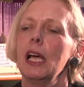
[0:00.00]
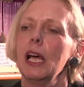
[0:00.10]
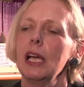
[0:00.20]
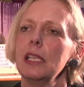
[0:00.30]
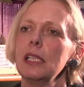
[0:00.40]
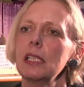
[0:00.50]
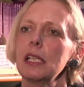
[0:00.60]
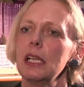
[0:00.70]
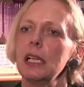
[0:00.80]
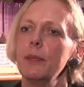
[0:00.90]
And
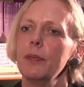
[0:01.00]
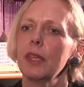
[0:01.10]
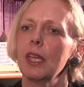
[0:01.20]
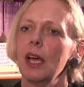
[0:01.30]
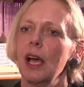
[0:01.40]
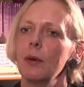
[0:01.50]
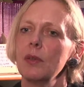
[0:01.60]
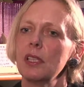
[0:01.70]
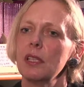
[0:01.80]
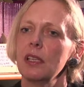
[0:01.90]
I
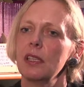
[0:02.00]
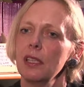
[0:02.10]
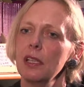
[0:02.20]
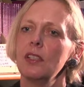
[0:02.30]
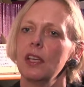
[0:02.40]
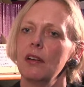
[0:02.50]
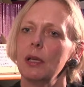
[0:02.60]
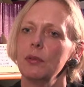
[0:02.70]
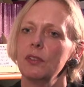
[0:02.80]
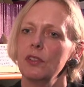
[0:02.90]
was in the third year
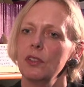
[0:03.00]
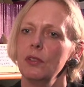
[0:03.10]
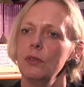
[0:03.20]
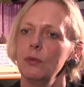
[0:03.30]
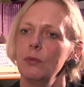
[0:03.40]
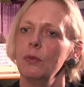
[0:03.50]
able to do